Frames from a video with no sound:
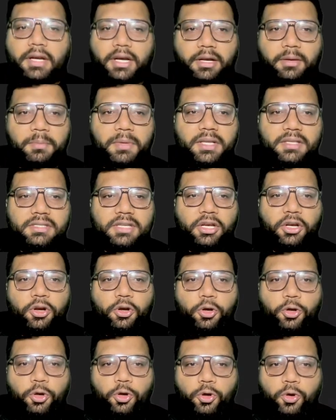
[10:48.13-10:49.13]
It means
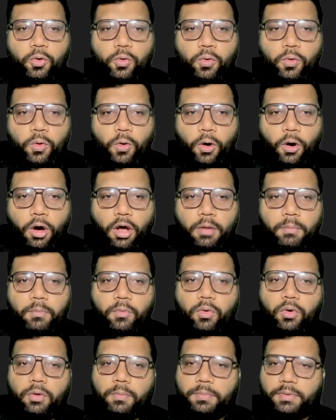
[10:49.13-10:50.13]
two or
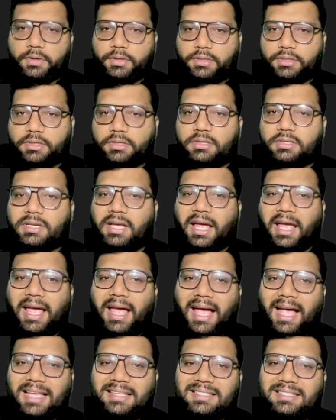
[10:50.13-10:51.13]
more persons
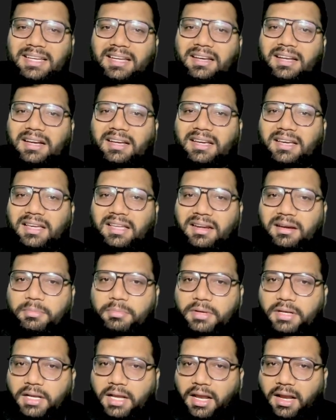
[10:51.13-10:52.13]
has done a
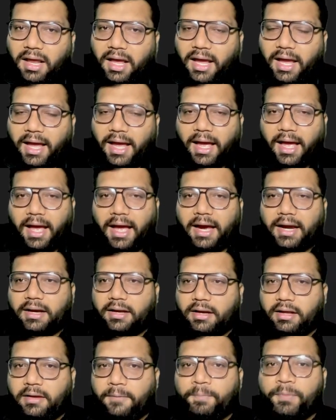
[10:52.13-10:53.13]
criminal
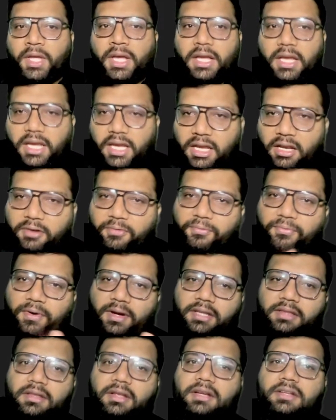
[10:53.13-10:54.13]
act in
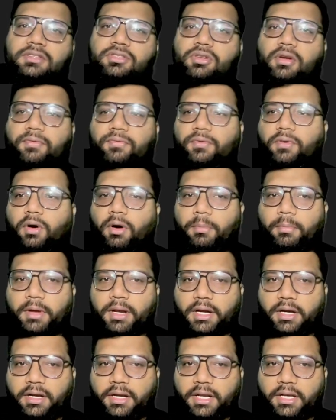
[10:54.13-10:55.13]
furtherance of
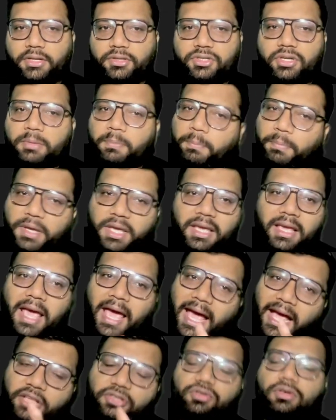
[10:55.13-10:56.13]
common intention. B
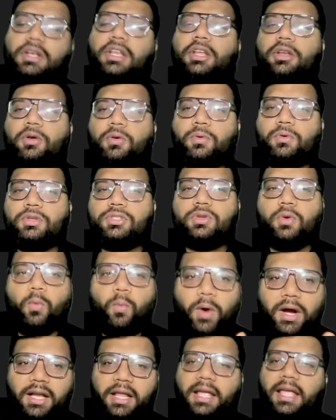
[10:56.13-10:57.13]
actually knows
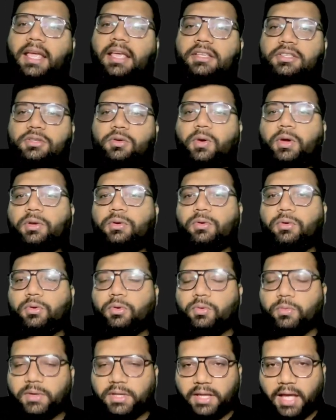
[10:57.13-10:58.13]
what A is going to
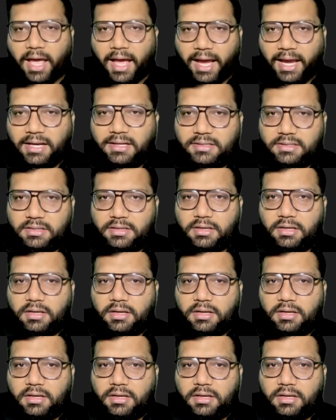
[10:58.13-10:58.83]
do with X.